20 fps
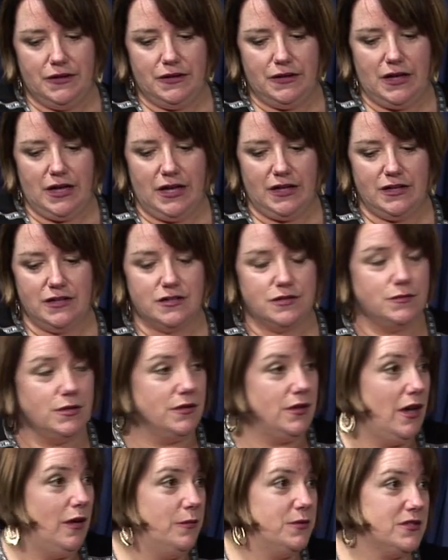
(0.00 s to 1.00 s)
And it
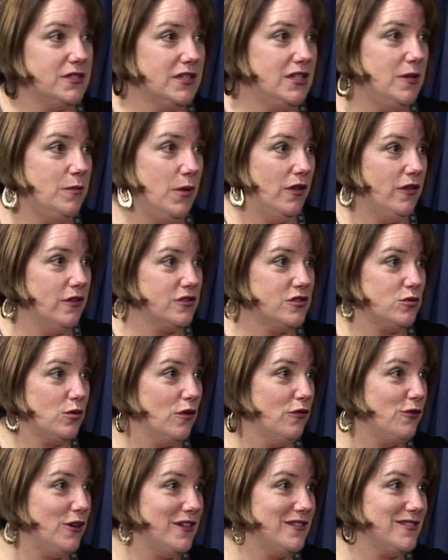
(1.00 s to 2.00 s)
helps to keep
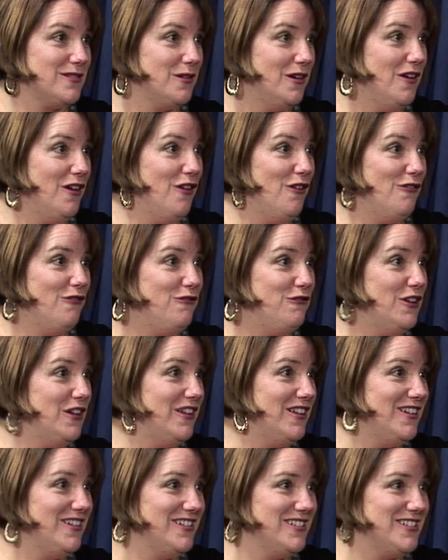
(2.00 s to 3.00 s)
storefronts
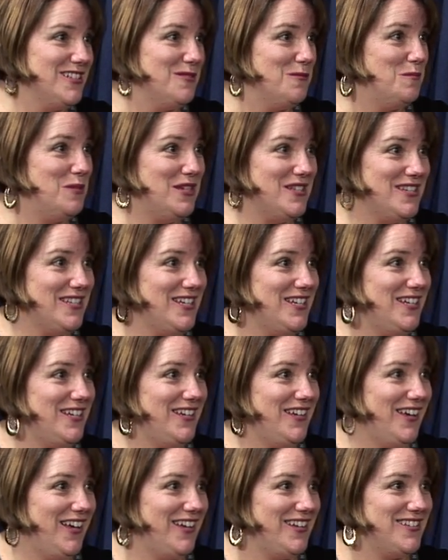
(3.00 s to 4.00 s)
filled and
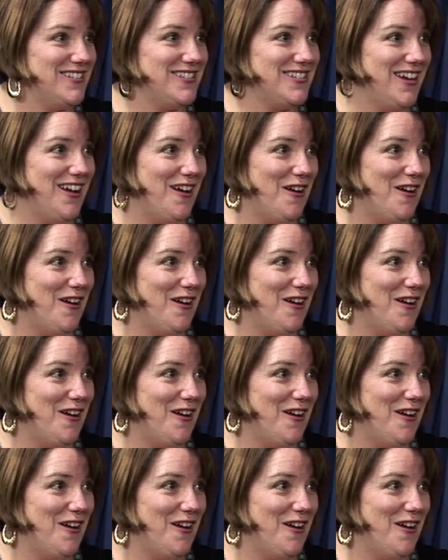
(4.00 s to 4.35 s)
busy, and